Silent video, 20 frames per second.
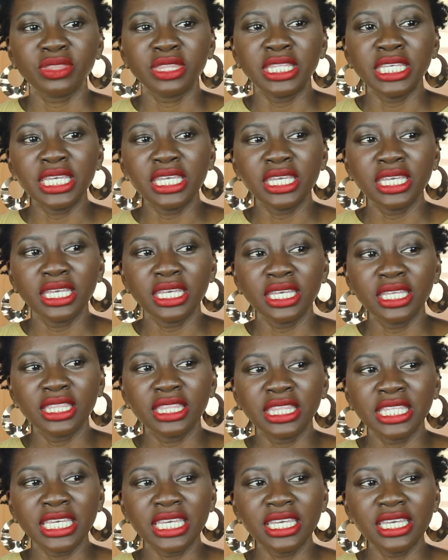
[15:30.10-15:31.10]

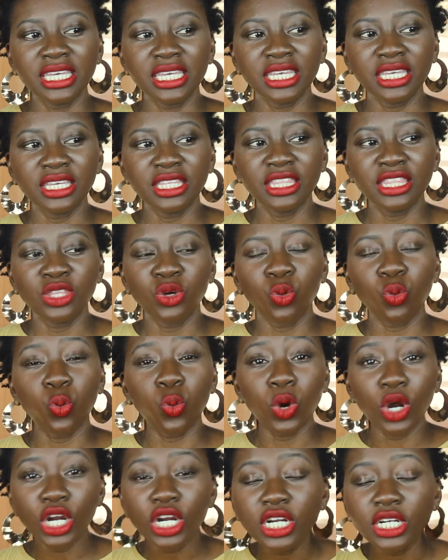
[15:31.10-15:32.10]
the
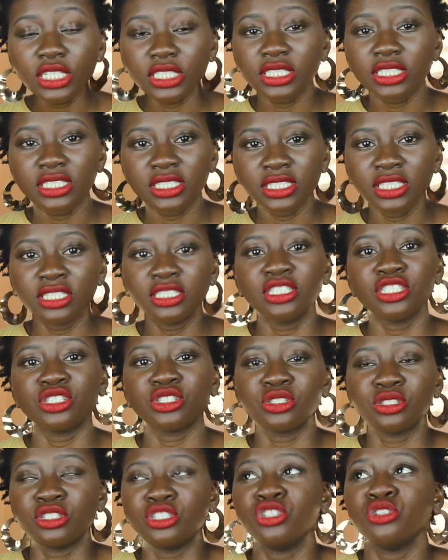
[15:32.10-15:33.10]
words to
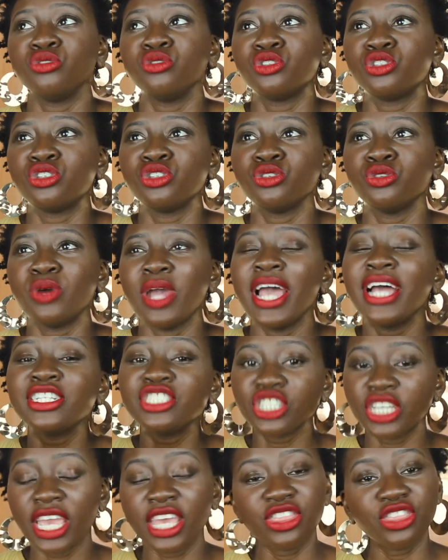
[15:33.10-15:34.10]
just to
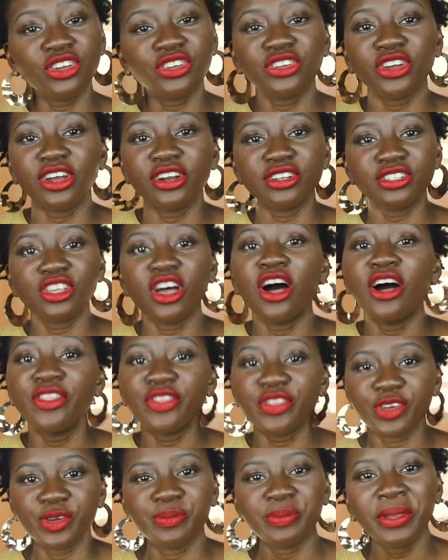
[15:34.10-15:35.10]
educate their daughters
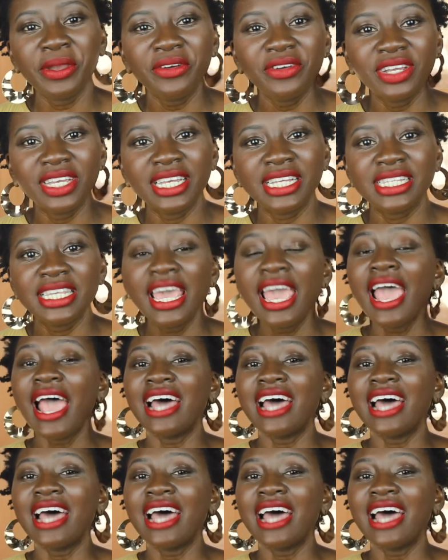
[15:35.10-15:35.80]
on their periods,